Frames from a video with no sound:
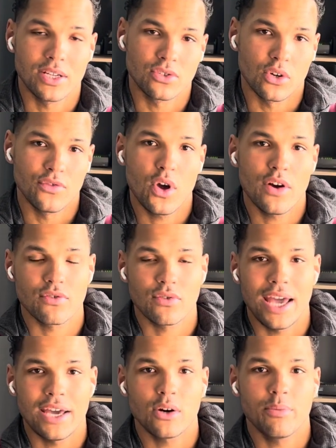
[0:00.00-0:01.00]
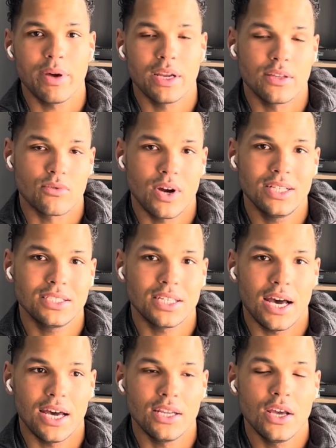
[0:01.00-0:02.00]
So if you have ankle pain on the right
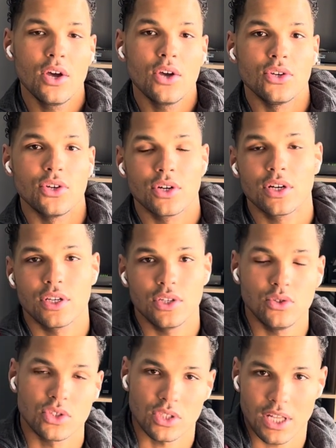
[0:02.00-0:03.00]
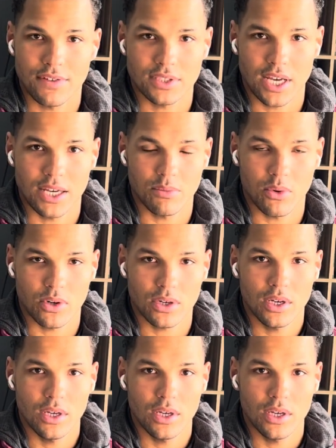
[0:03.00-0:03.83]
side, you're gonna use your left side more.